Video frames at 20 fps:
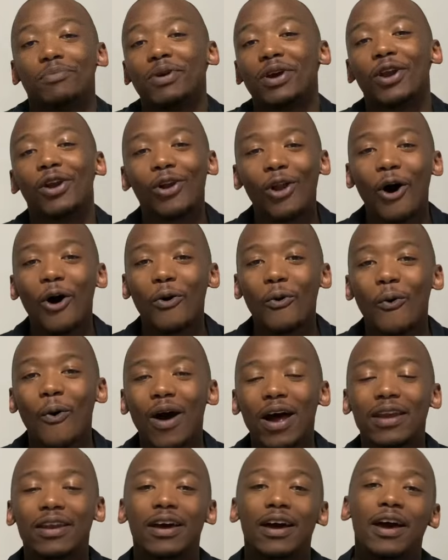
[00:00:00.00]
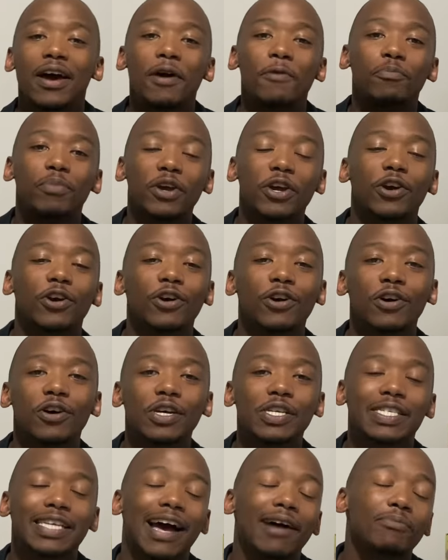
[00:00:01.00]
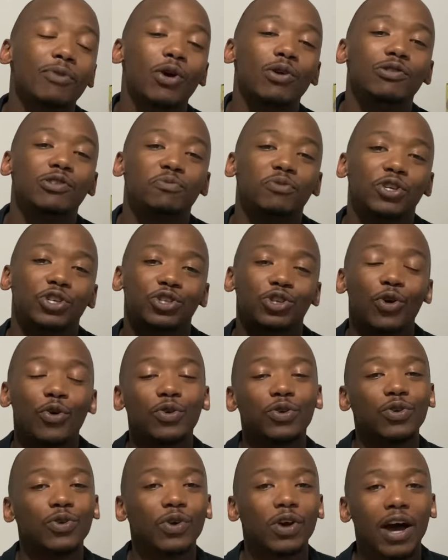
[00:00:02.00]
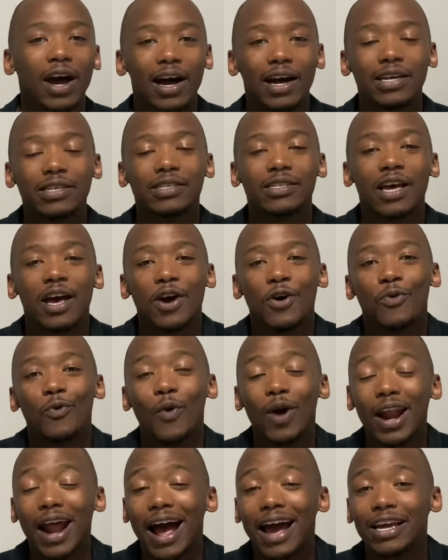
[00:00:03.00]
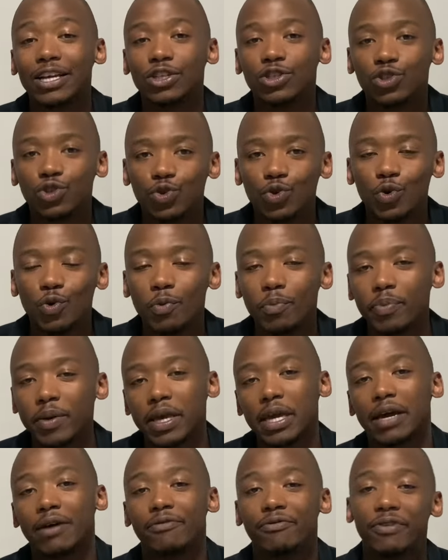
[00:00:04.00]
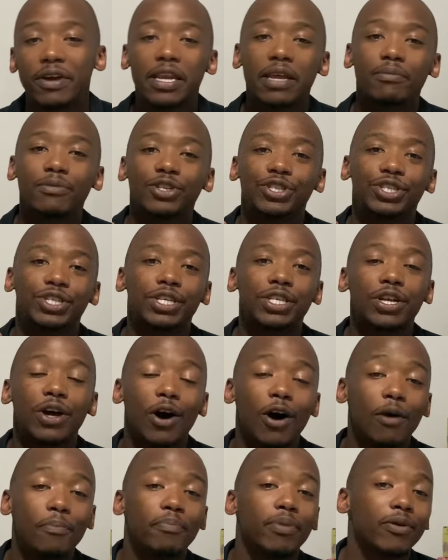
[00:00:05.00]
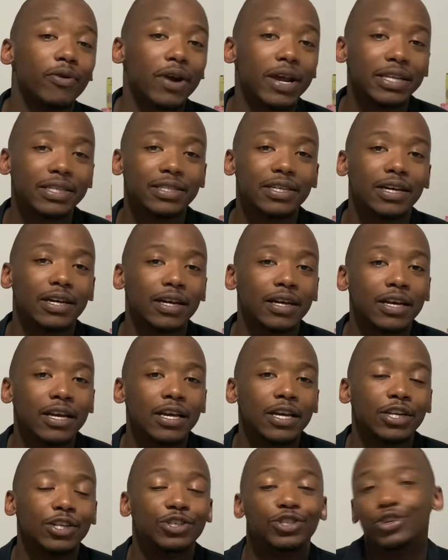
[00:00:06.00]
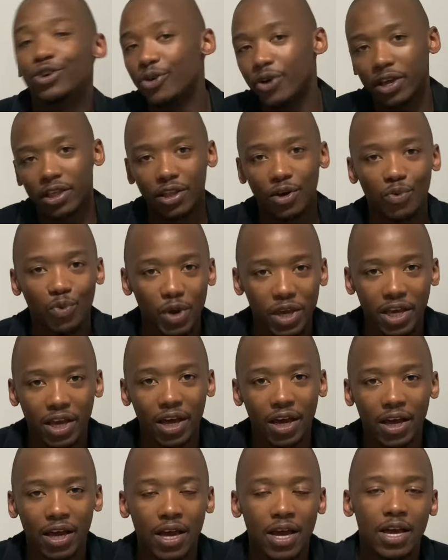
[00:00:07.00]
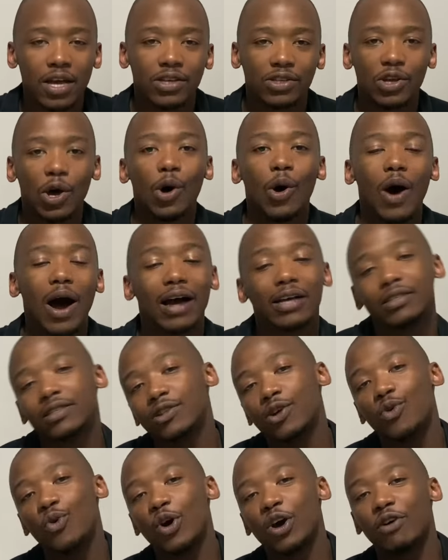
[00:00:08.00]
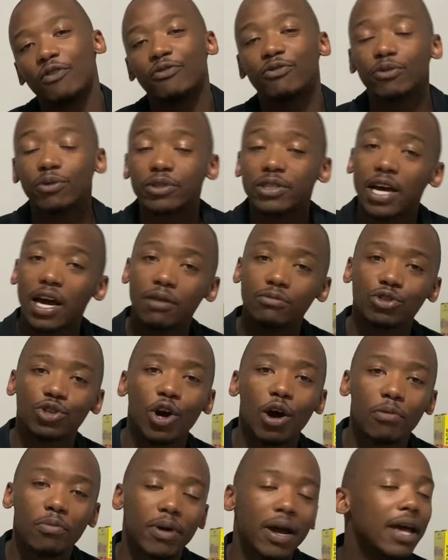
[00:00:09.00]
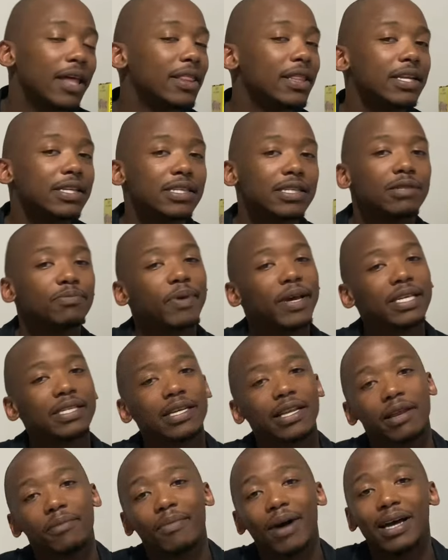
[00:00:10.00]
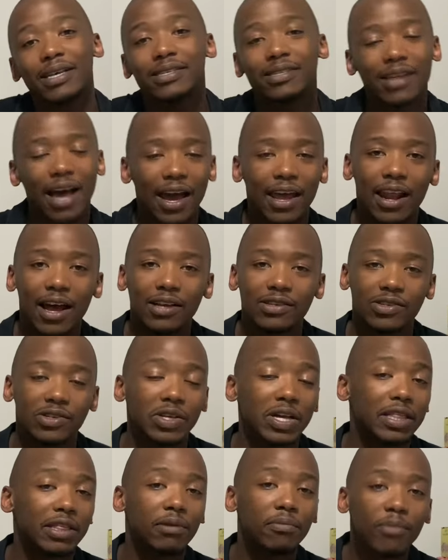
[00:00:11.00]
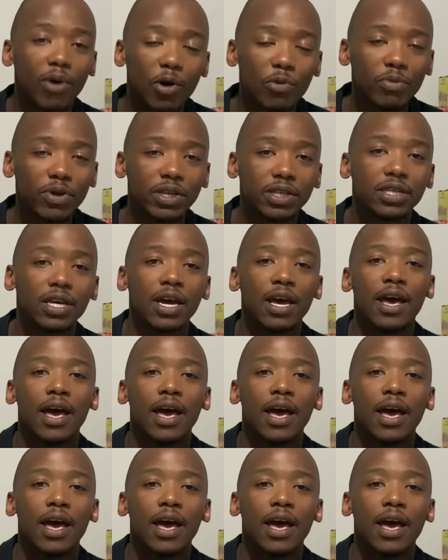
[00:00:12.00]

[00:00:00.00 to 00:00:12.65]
be a long one because I'm going to be showing you guys what I do being a vending machine operator during the week. So I still work a full-time job and this is basically my side hustle at the moment.